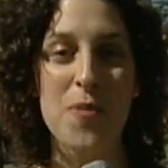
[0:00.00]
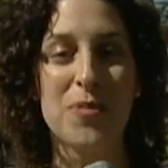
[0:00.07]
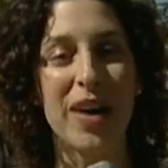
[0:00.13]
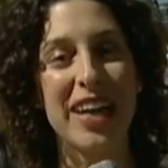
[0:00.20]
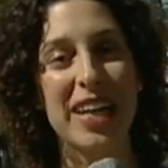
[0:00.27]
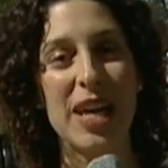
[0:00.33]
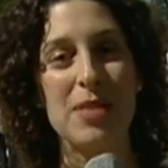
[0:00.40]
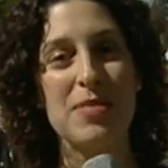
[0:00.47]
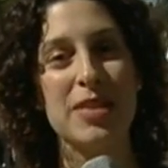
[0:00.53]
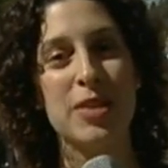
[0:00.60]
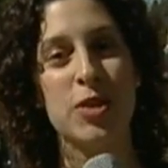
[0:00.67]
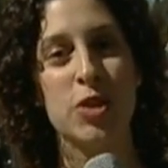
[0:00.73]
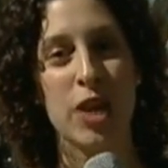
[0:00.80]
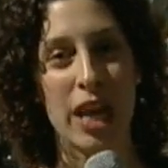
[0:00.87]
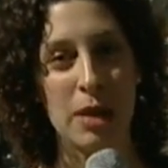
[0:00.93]
My name
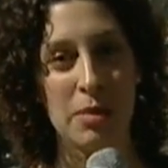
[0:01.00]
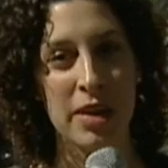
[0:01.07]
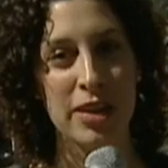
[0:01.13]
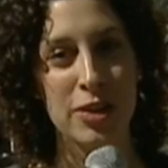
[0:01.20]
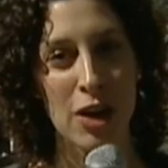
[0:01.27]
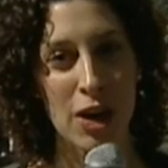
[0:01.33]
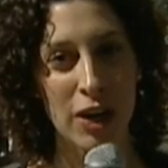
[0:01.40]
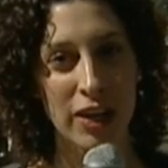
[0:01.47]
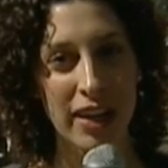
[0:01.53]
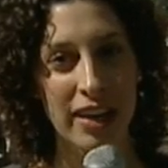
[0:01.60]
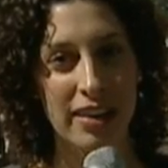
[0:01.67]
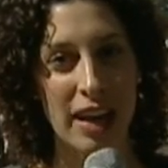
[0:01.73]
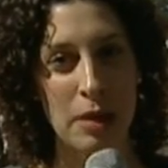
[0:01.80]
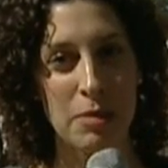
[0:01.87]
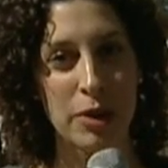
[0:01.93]
is Jamie
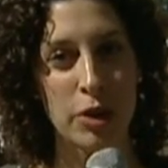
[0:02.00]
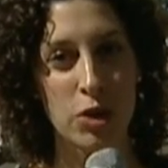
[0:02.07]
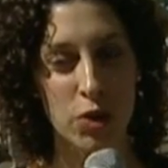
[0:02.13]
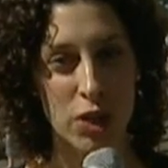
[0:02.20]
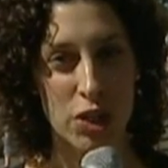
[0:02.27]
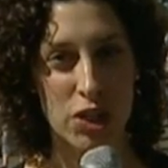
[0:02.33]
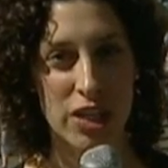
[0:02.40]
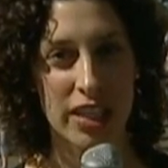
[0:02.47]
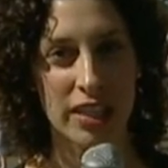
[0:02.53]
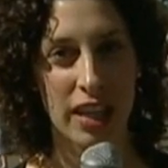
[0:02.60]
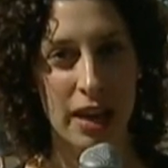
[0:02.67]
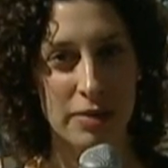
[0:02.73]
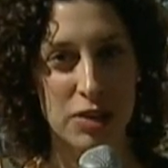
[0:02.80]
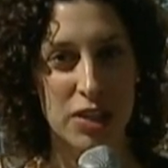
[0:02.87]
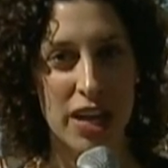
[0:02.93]
Dougherty, and I'm a nutrition and
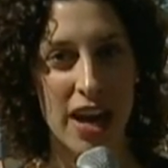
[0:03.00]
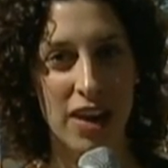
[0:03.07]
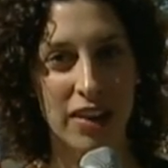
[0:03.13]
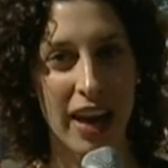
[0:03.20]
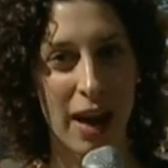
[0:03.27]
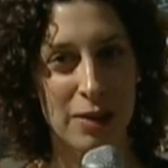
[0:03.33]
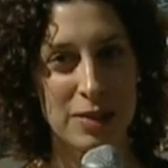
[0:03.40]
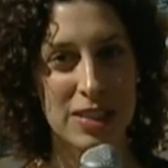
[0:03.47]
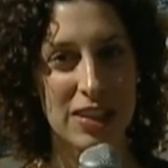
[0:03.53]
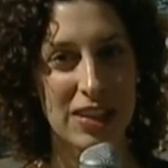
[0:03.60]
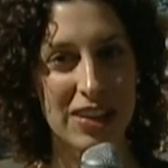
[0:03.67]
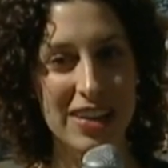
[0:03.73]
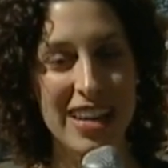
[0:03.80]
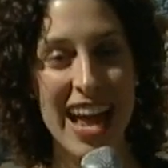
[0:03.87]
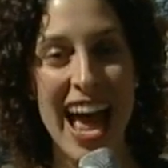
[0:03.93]
lifestyle
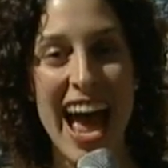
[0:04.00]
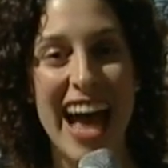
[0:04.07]
counselor.